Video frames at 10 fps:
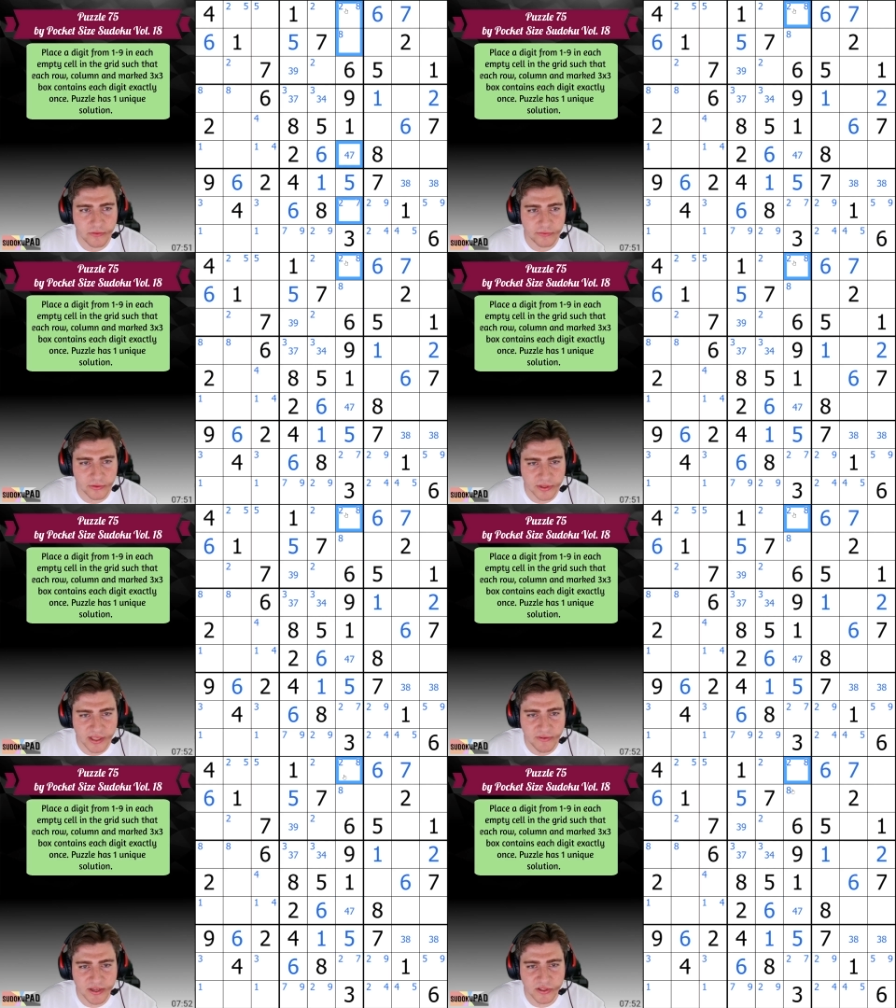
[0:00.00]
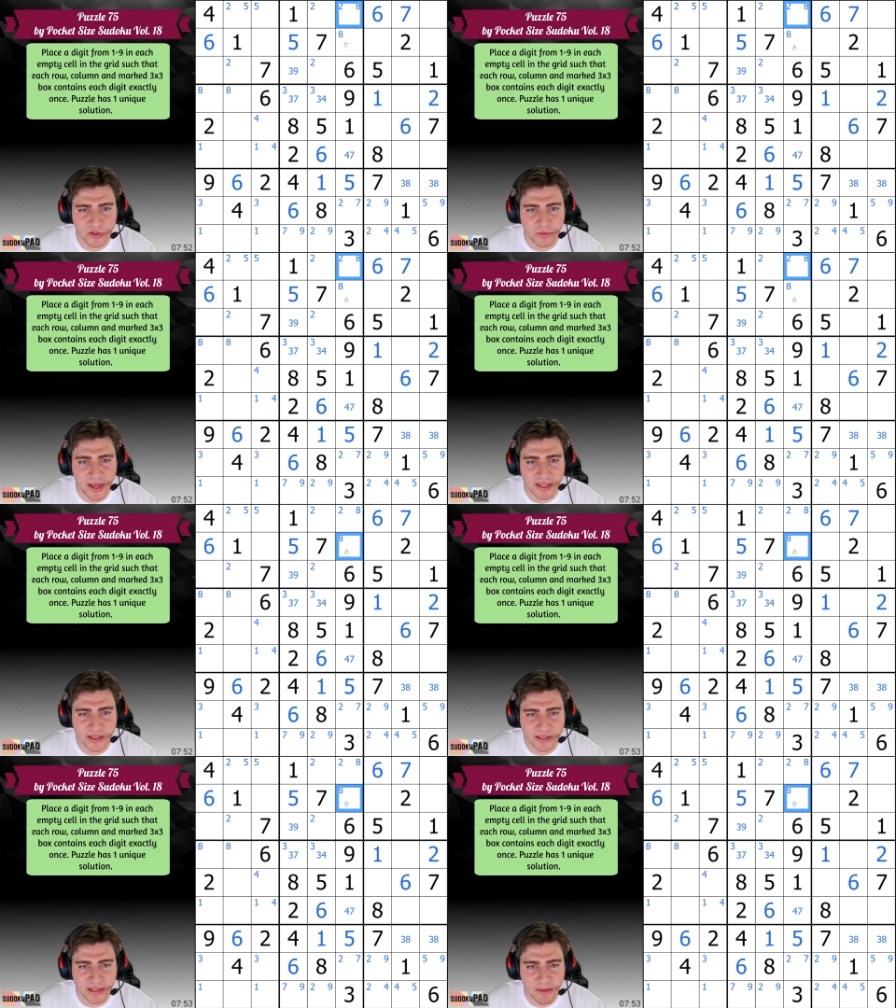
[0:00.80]
4, 7 is 2, 8.
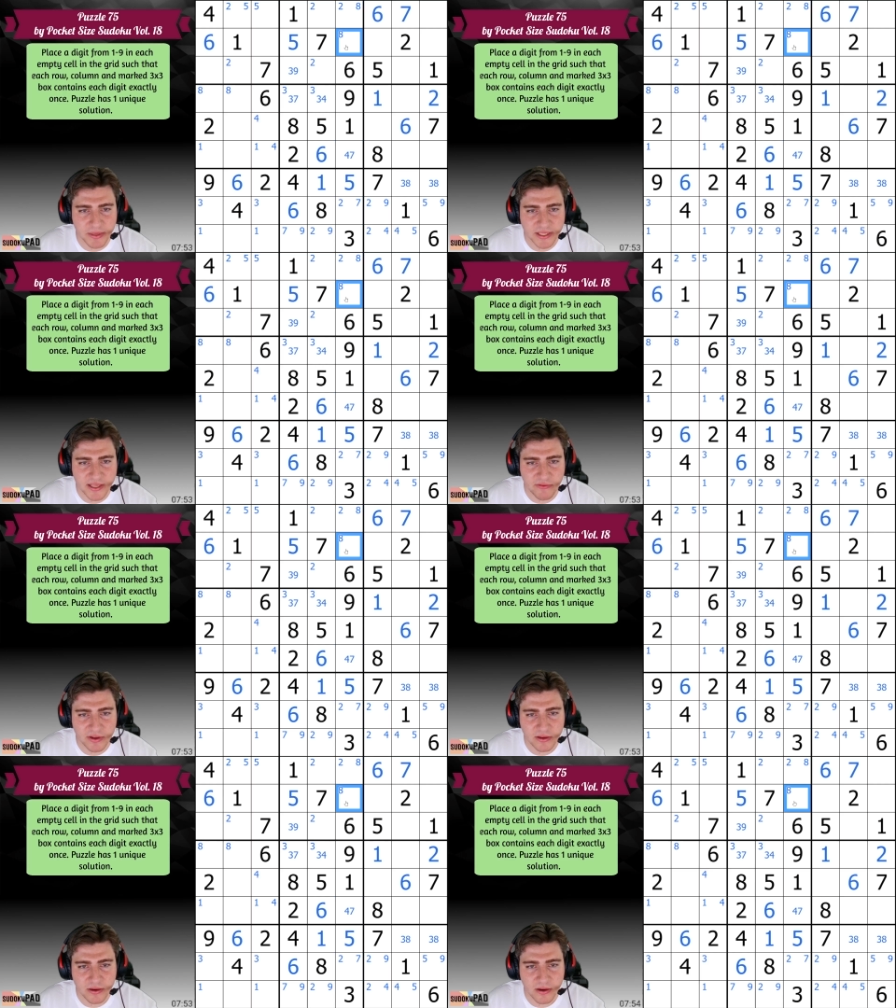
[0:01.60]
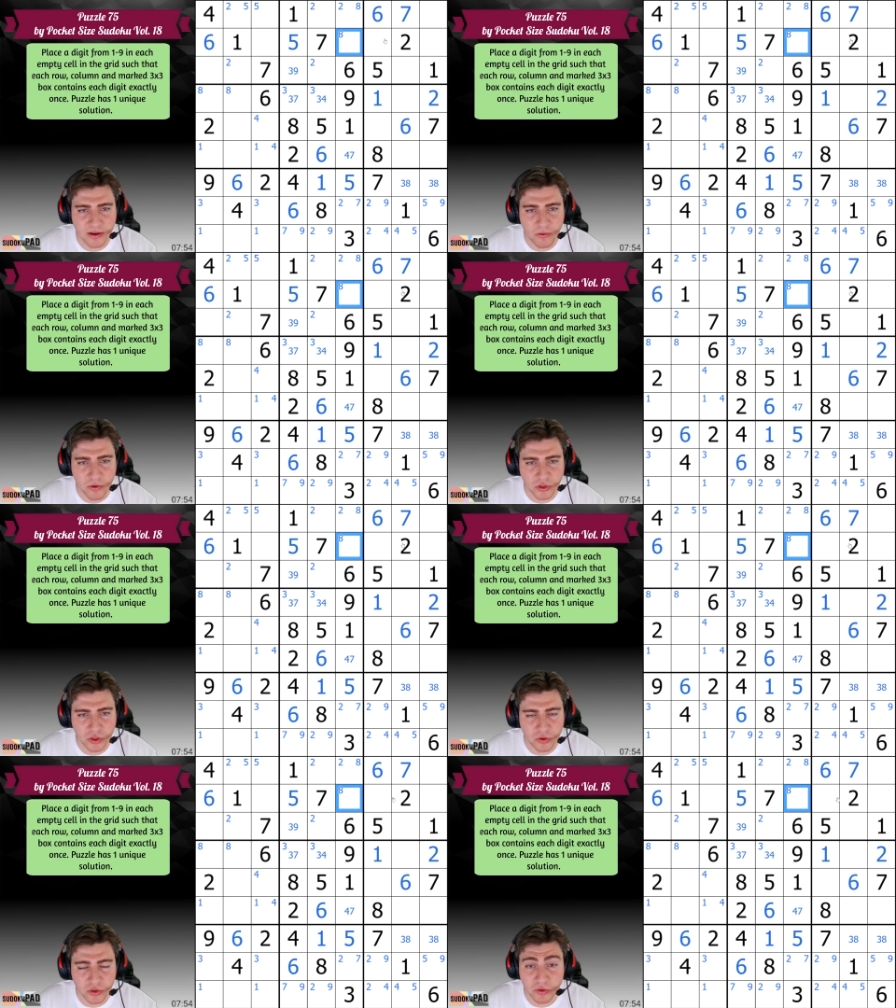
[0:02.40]
This can't be 7 or
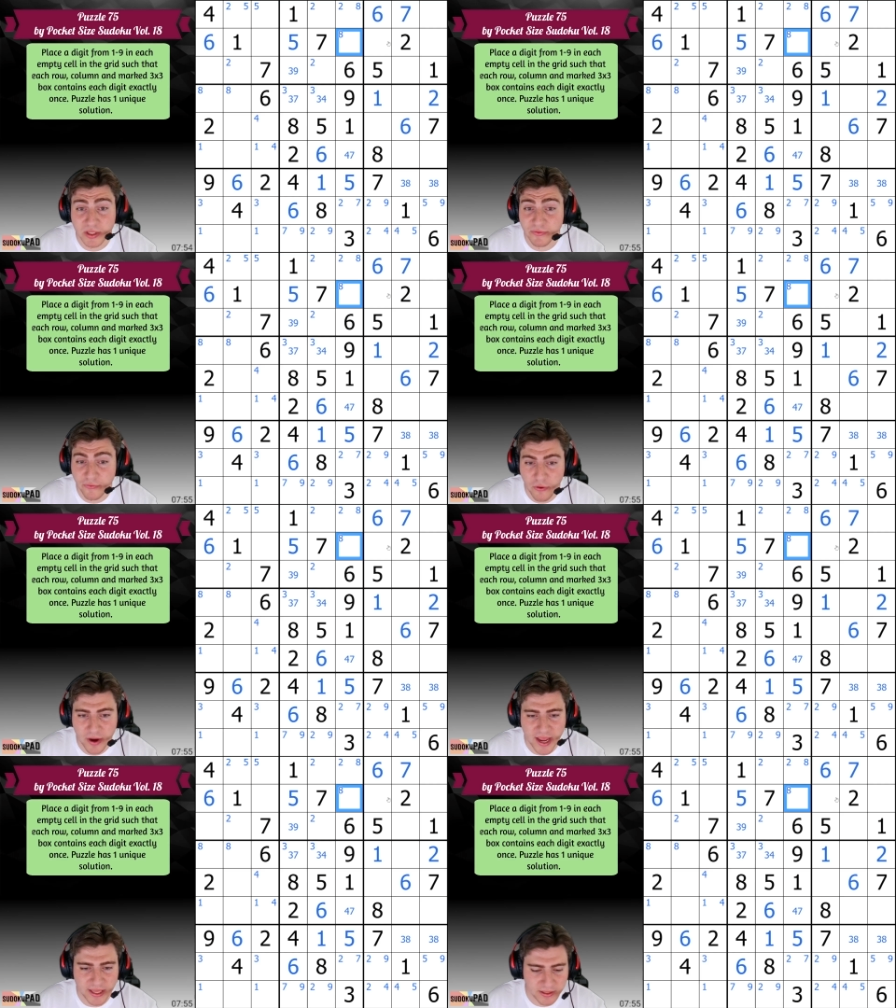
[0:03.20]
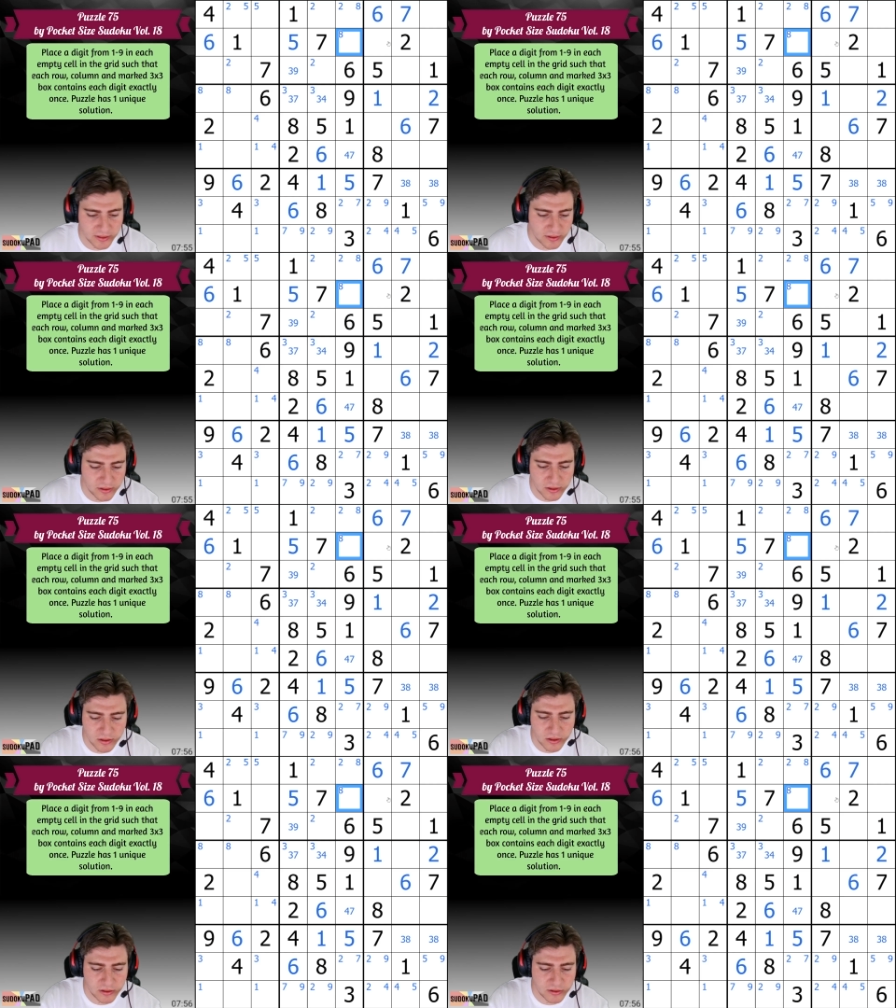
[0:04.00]
2, so it's 4, 8.
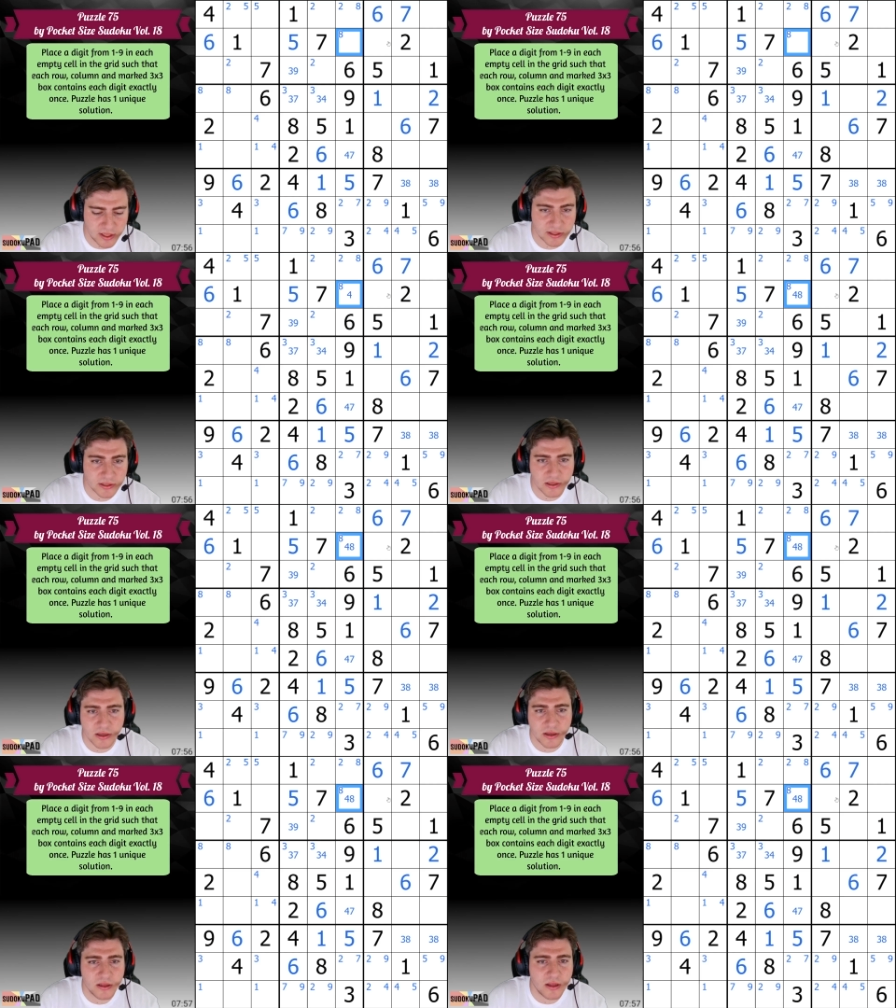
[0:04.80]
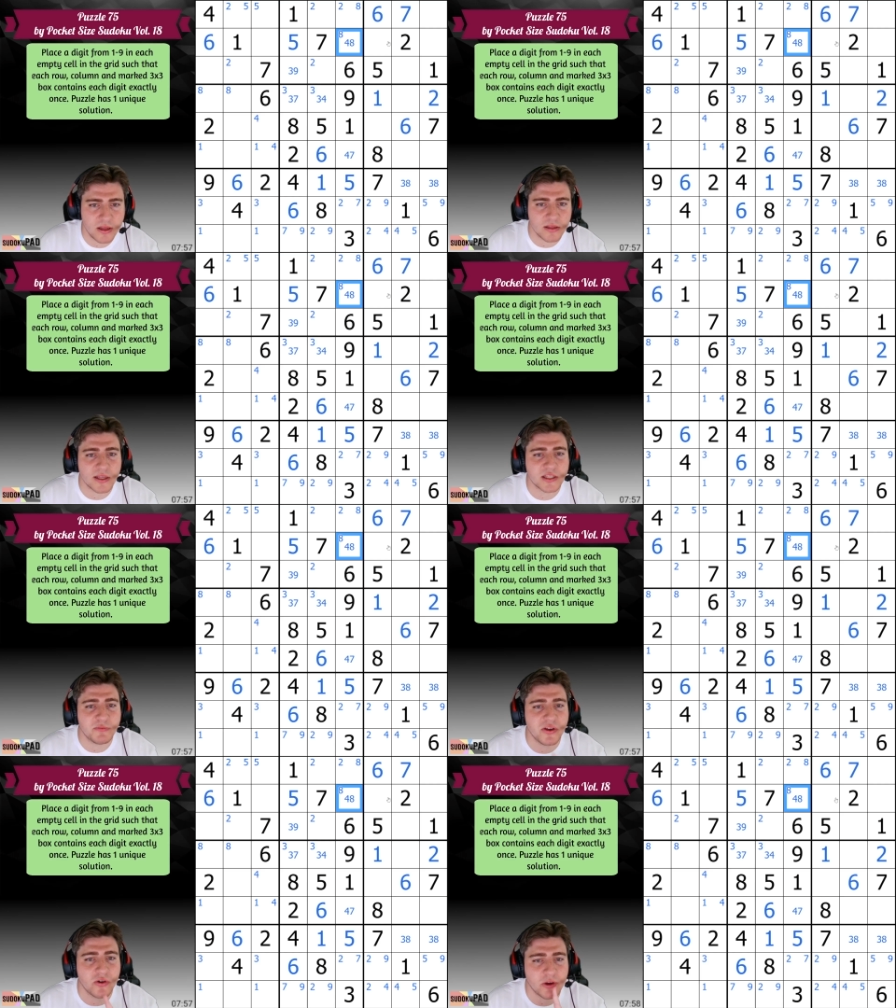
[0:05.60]
Let's
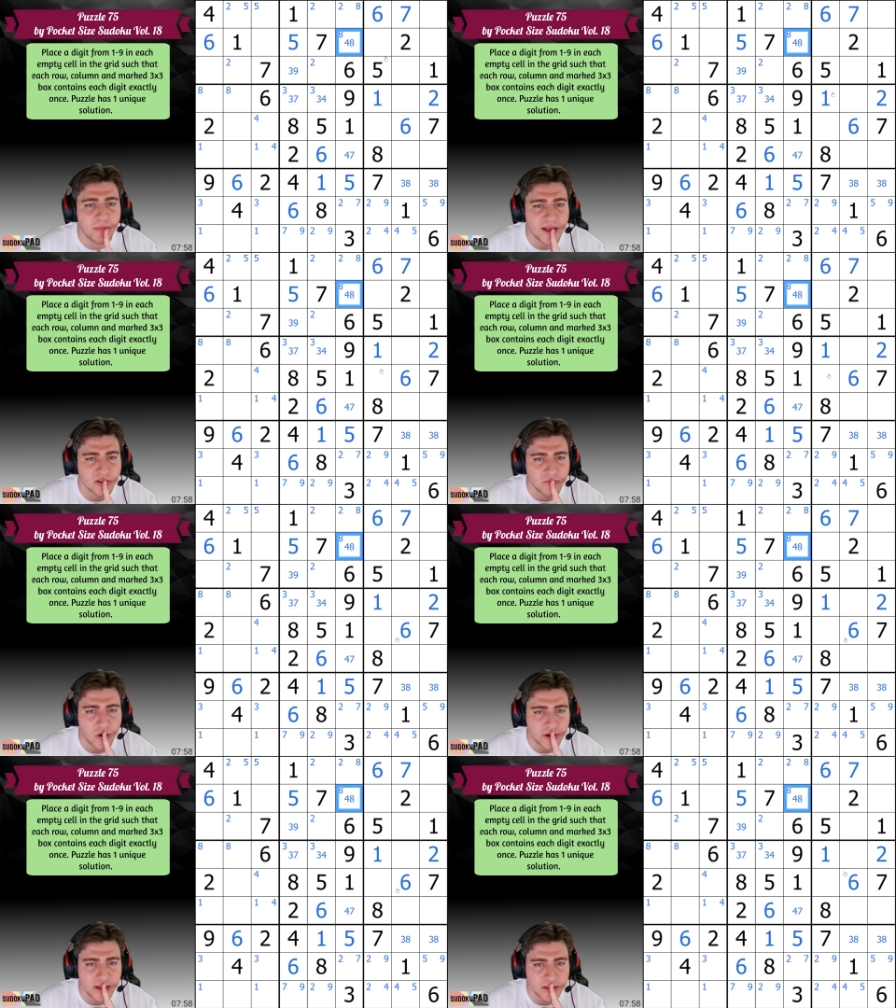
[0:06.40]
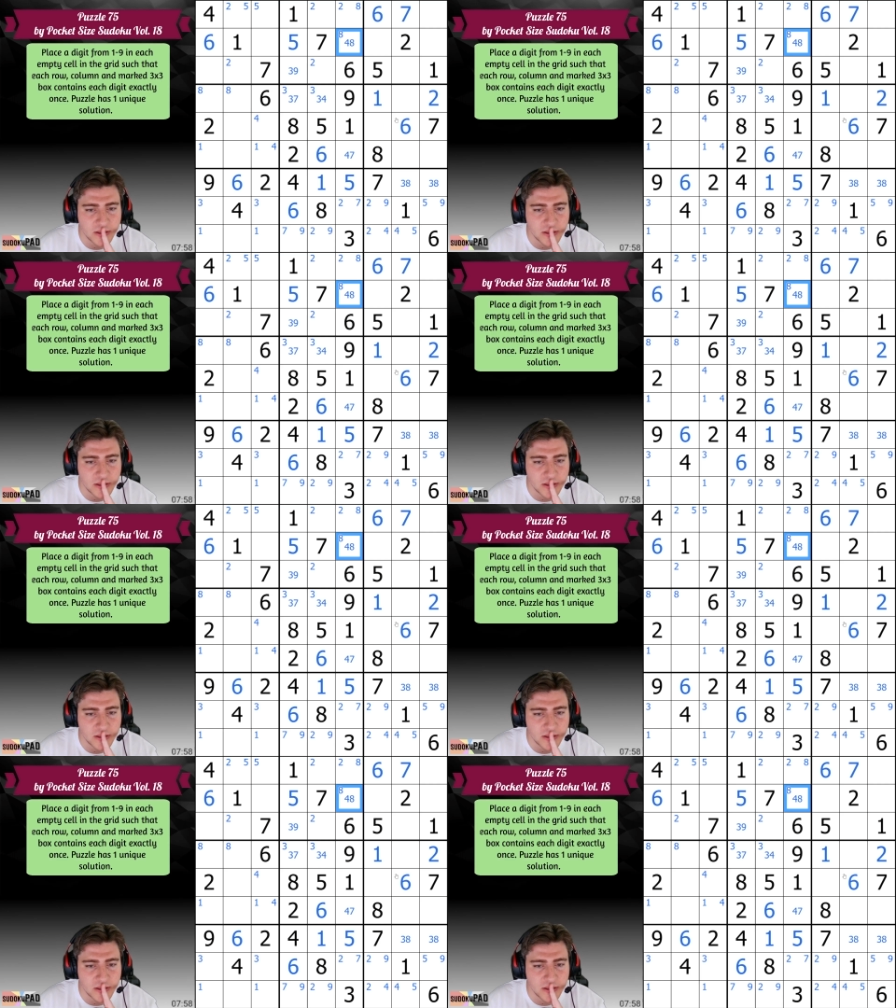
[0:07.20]
be good in pencil mark it.